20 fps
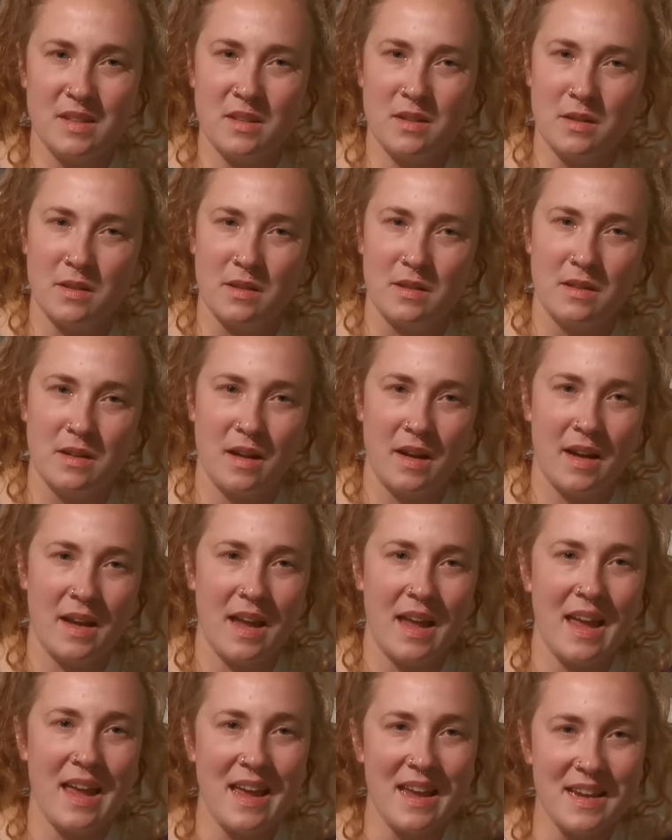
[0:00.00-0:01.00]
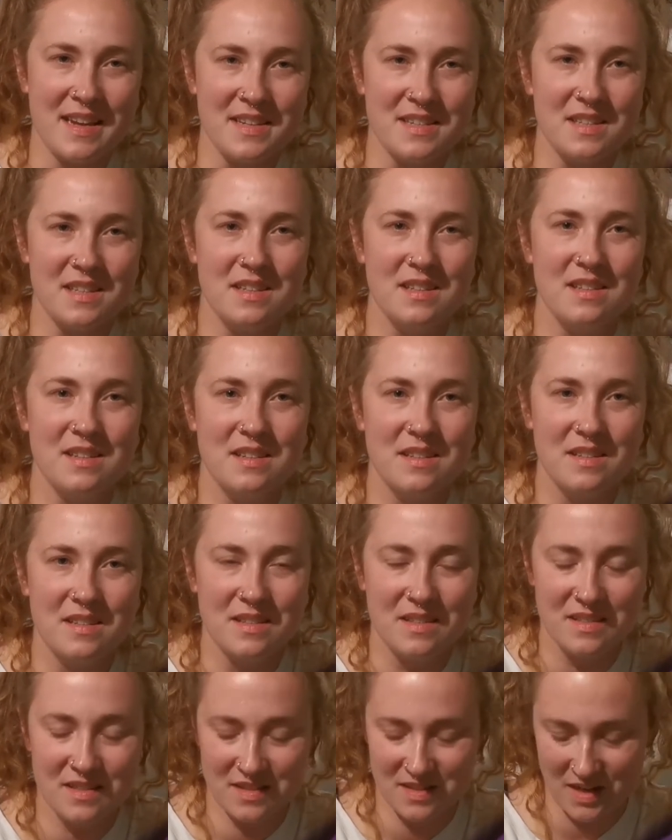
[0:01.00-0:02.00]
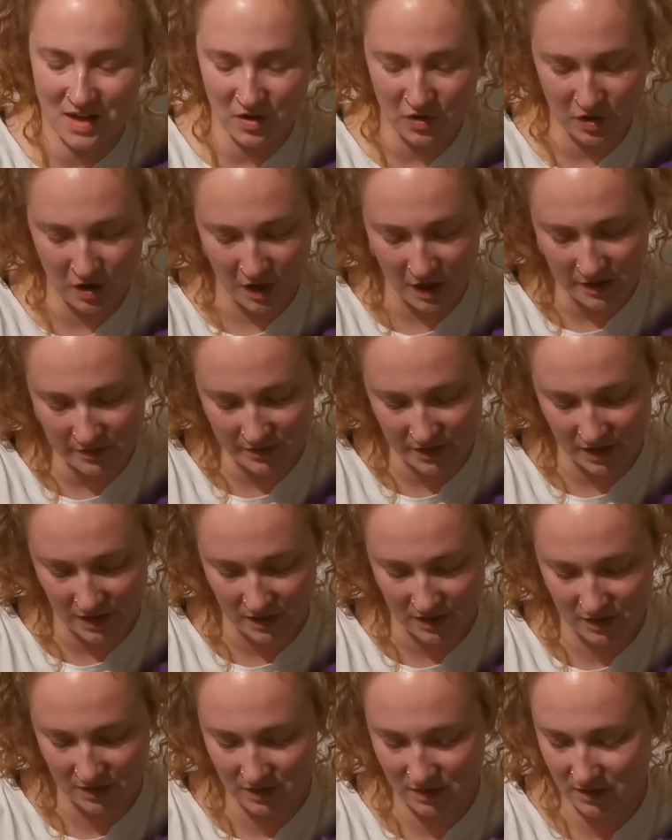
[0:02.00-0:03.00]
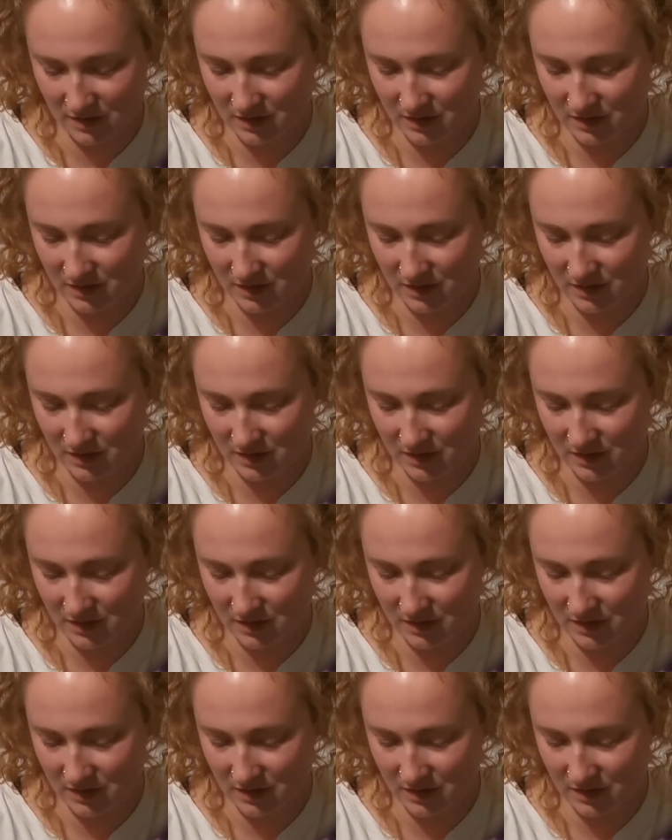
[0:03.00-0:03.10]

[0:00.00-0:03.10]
Ugh, I hate stale coffee.